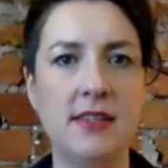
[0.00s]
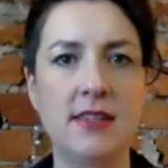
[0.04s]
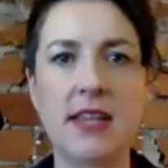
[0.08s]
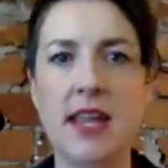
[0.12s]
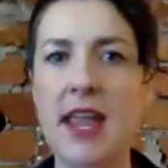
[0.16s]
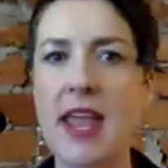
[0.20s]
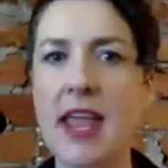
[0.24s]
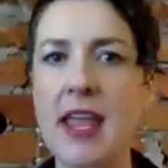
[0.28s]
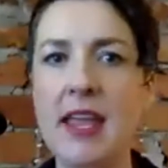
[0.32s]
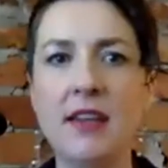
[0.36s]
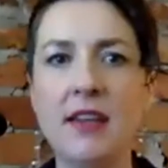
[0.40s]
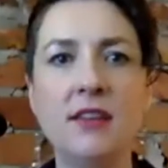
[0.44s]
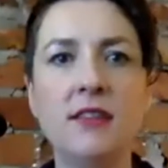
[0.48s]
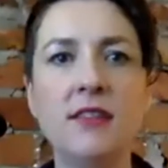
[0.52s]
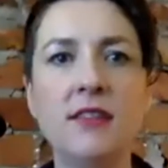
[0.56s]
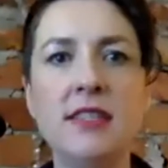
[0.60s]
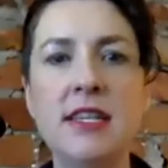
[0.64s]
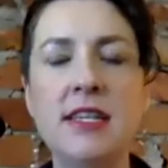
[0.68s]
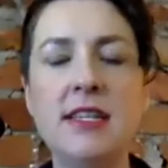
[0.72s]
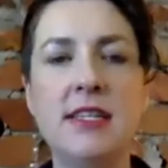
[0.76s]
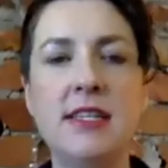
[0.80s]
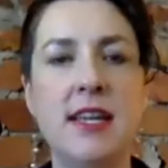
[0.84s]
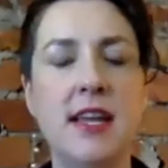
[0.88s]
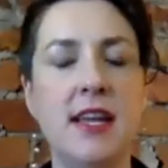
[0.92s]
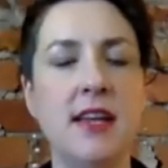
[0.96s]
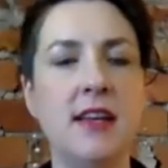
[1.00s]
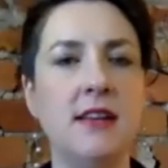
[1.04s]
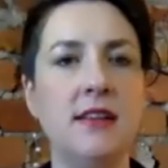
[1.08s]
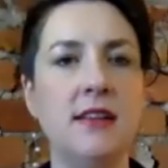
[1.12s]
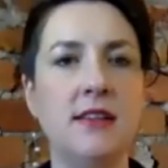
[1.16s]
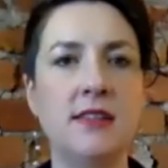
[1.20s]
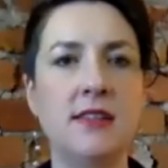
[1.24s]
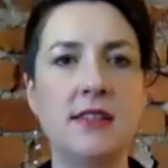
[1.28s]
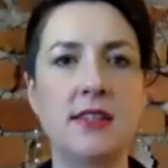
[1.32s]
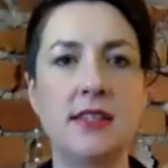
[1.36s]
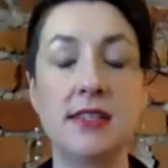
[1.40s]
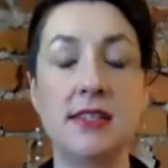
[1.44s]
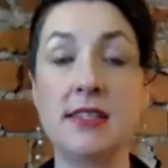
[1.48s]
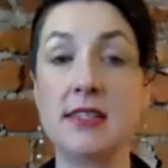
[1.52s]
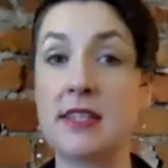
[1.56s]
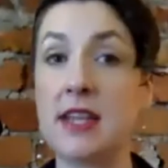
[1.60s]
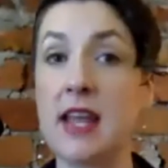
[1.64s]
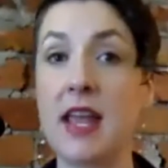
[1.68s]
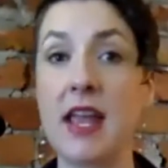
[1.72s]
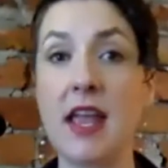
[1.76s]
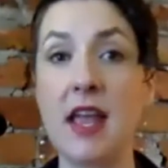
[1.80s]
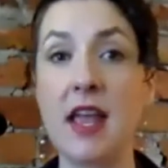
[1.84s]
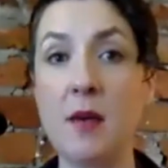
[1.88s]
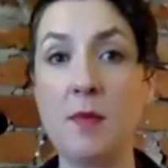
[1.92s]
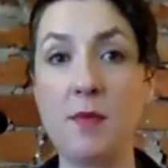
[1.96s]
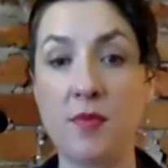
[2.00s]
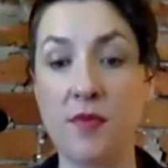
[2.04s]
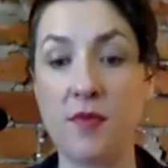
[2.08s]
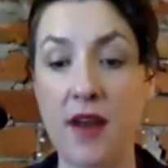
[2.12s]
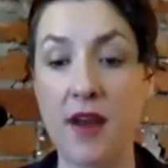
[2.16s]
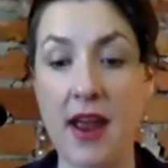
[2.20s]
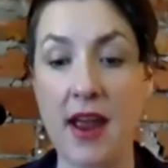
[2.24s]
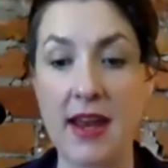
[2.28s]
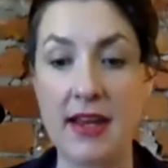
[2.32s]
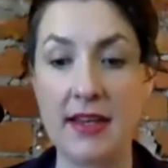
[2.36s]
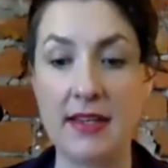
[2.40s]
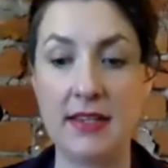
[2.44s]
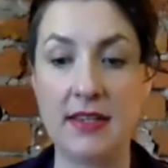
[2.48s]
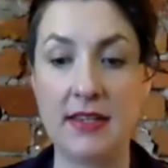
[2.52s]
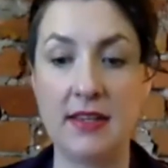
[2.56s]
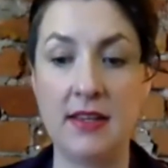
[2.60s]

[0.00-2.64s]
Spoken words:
handle details, to stay upright,